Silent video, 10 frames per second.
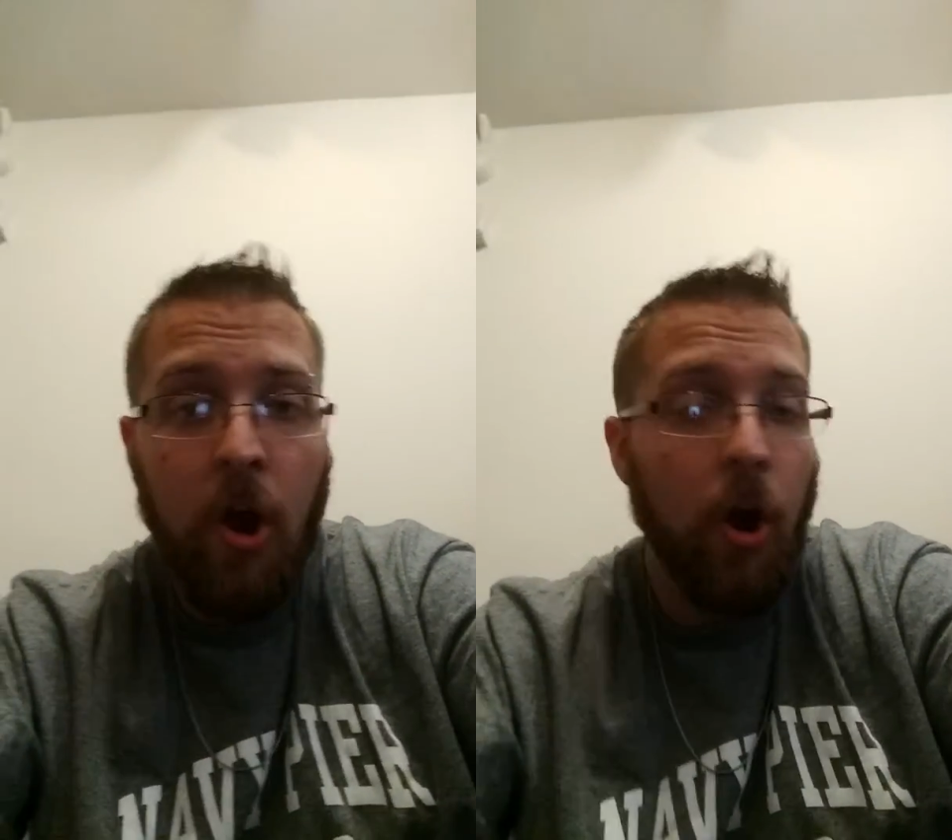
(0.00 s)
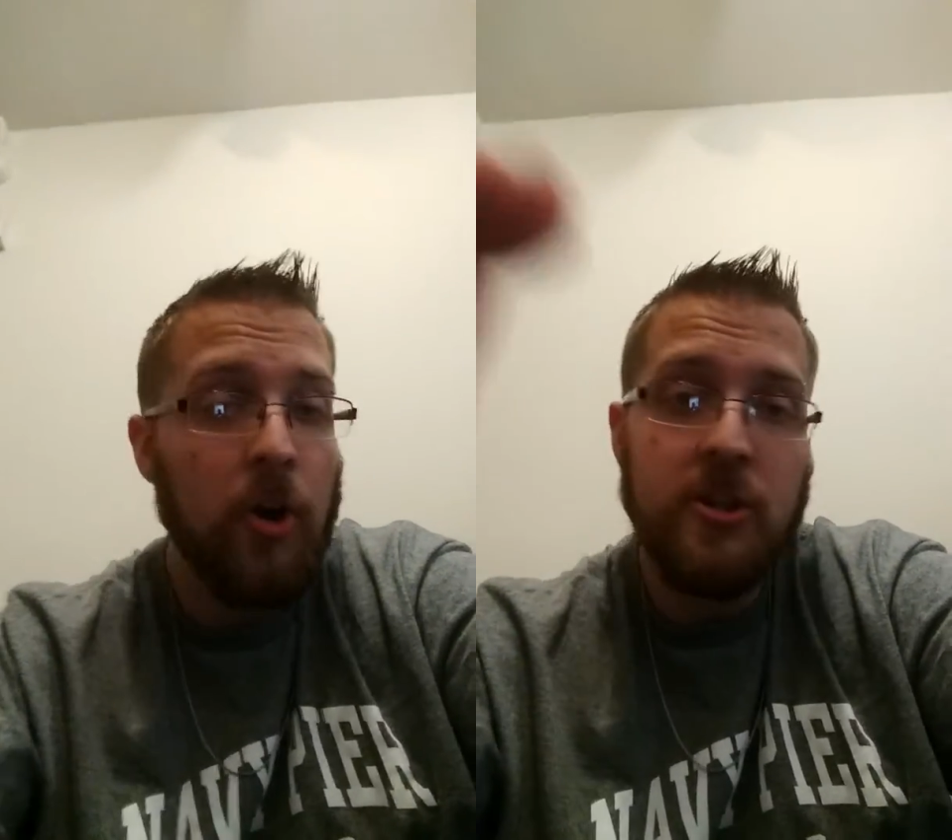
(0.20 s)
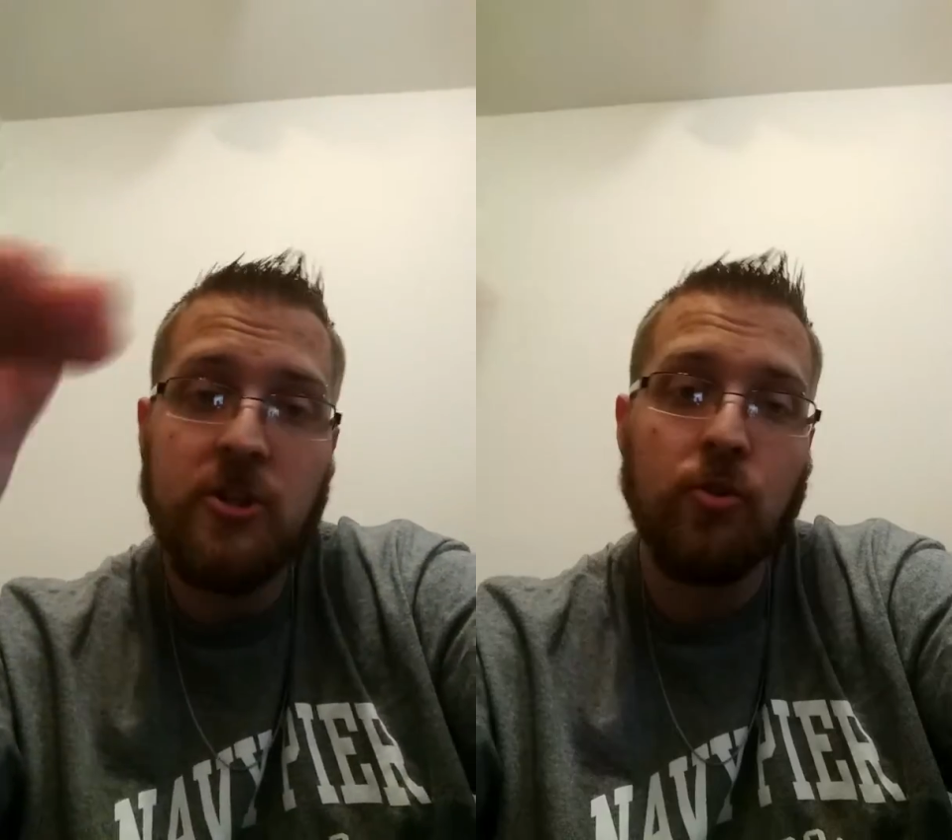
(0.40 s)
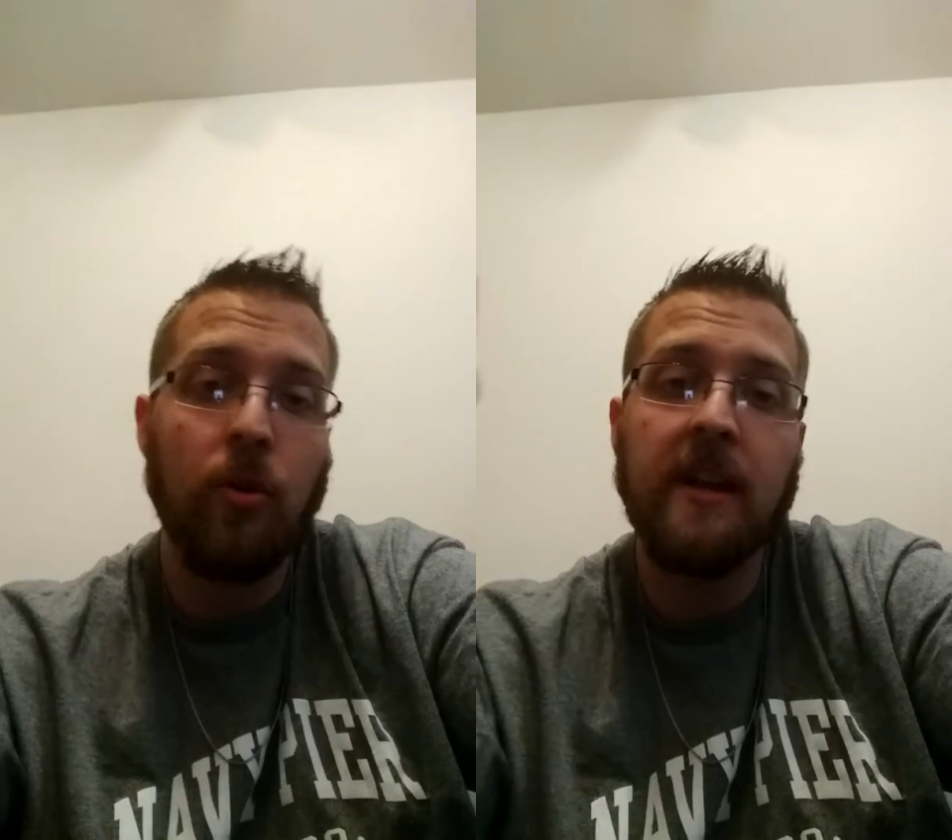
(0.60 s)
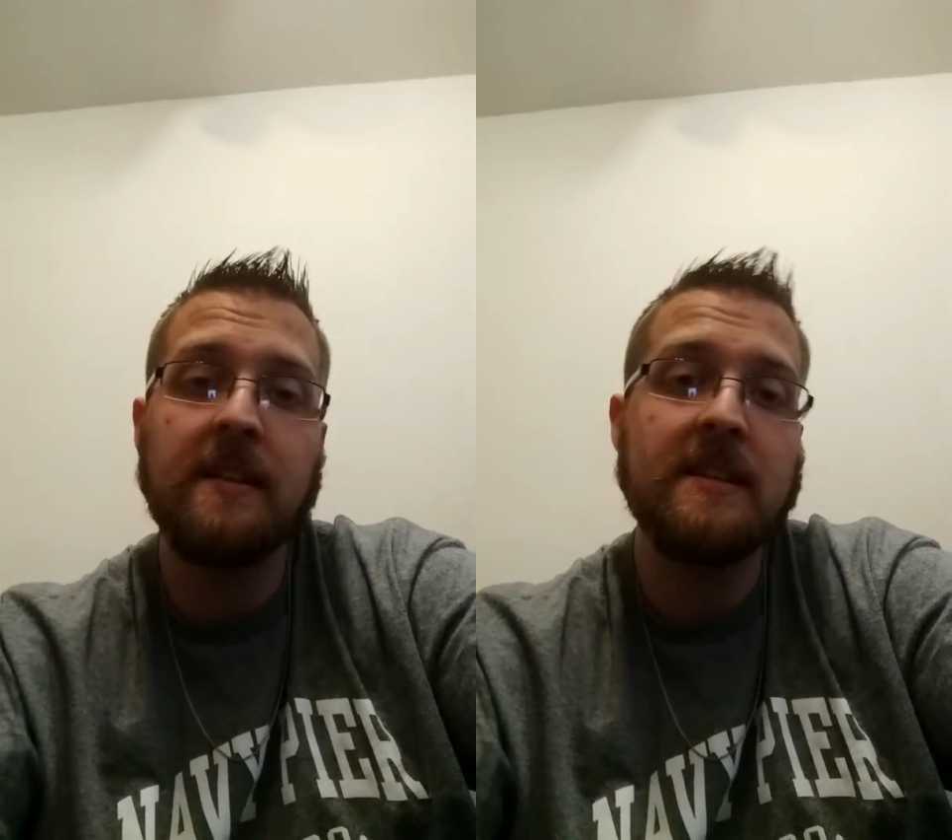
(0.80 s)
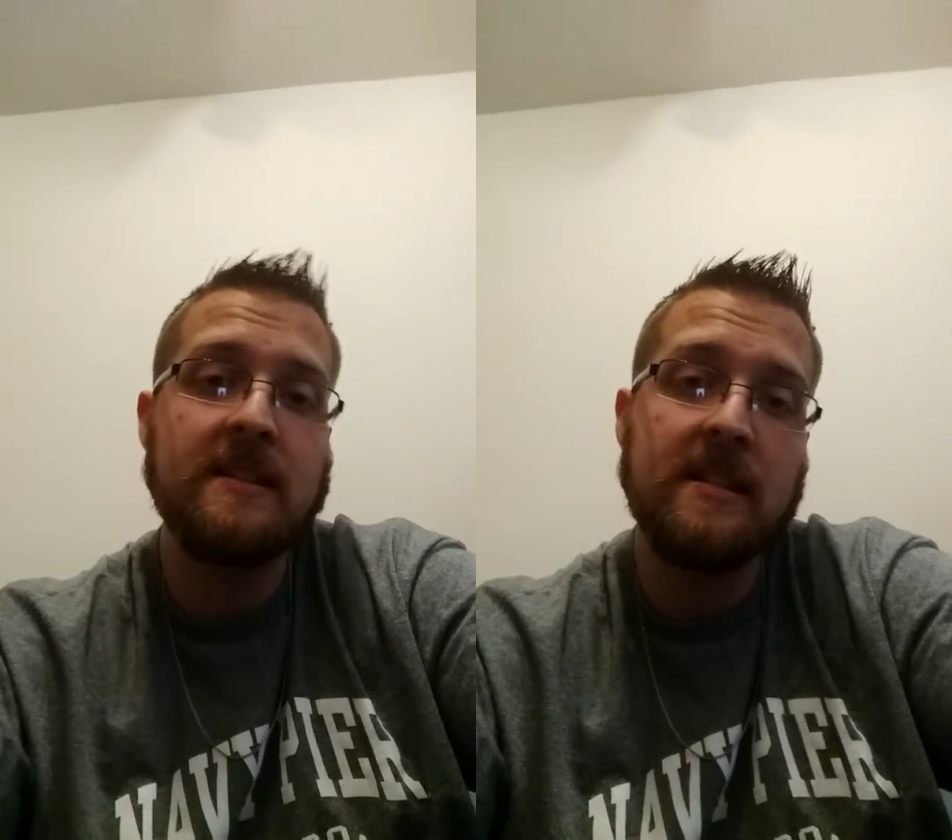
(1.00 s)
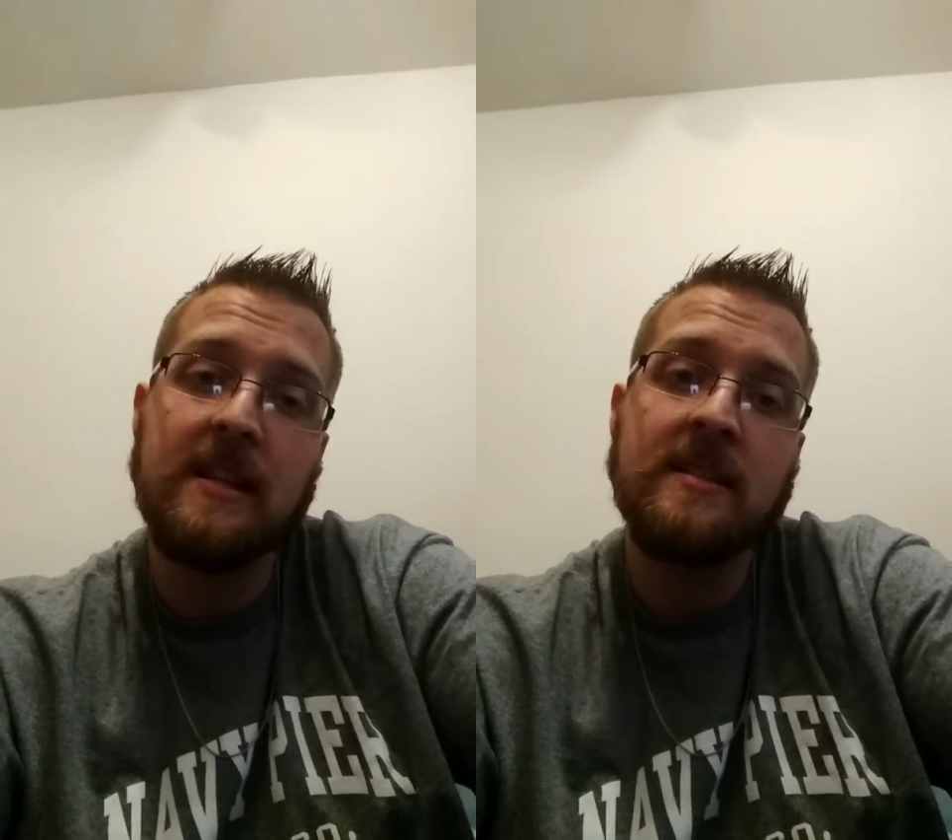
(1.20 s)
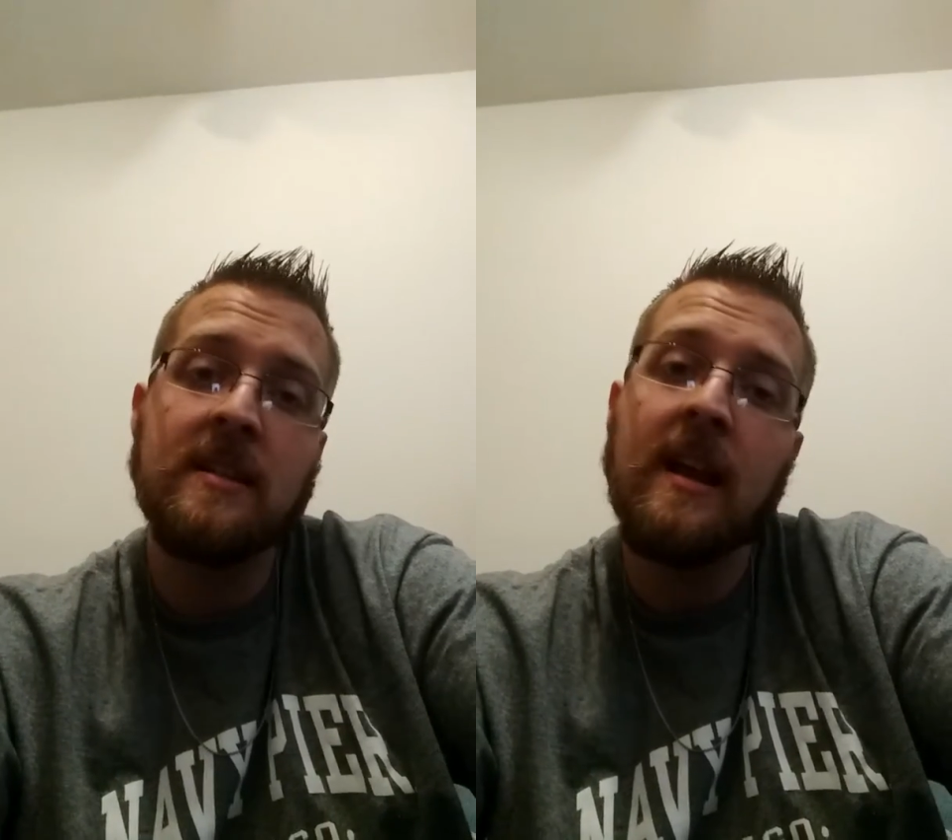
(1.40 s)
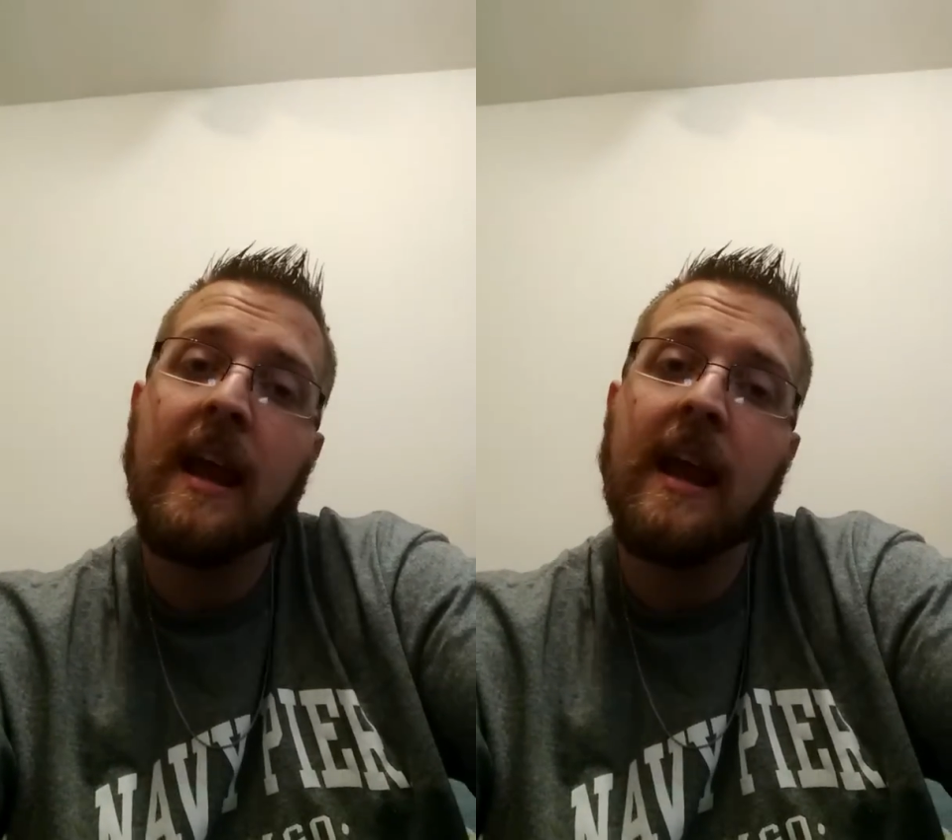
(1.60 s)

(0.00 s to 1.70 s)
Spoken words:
are destroying these seeds